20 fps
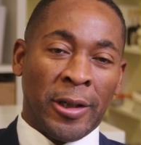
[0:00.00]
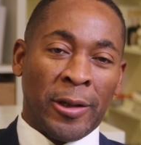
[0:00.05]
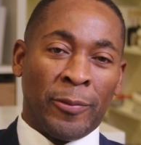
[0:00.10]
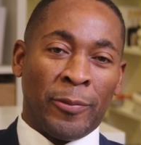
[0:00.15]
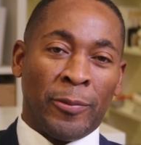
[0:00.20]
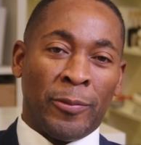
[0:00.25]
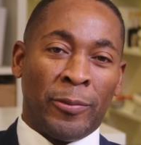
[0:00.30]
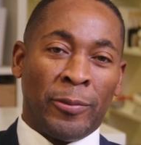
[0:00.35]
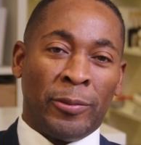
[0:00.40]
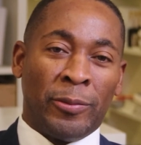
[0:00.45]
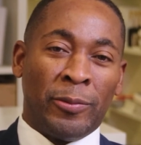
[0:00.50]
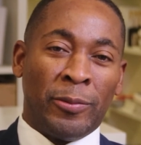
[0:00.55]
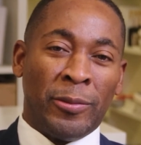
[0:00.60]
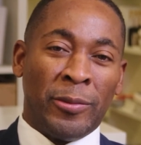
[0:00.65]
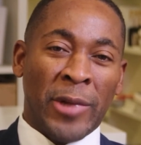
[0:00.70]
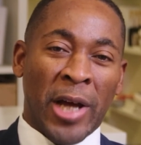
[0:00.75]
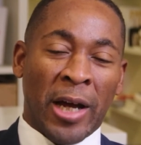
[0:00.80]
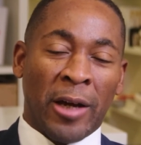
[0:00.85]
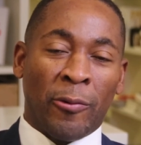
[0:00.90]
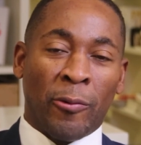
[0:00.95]

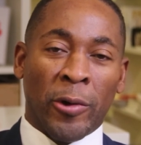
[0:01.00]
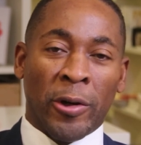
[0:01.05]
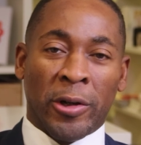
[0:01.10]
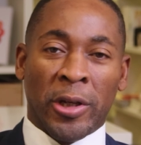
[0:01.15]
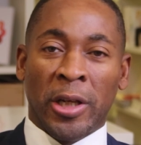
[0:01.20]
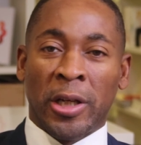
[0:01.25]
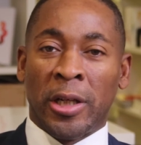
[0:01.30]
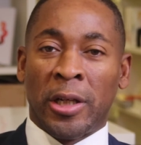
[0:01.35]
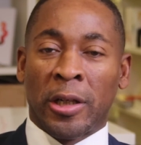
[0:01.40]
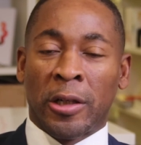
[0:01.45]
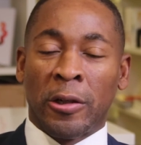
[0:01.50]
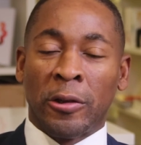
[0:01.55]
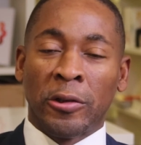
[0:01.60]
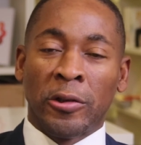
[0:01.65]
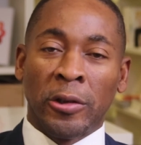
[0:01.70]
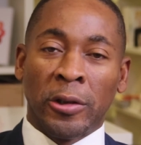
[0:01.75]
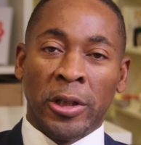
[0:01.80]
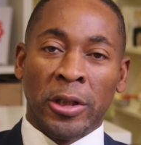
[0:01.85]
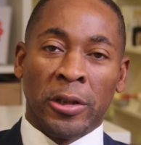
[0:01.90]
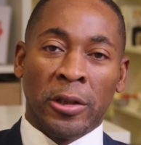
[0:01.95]
not working in a
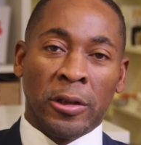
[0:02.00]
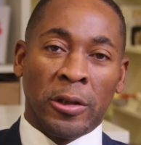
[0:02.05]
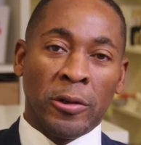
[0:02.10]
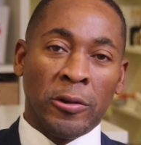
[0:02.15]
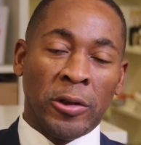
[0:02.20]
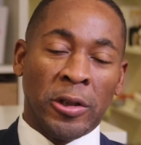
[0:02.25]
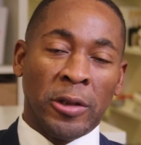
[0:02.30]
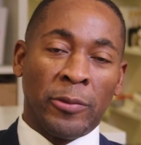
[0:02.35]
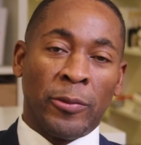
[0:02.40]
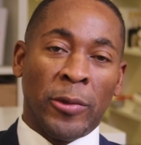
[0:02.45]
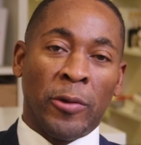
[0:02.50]
cultural institution,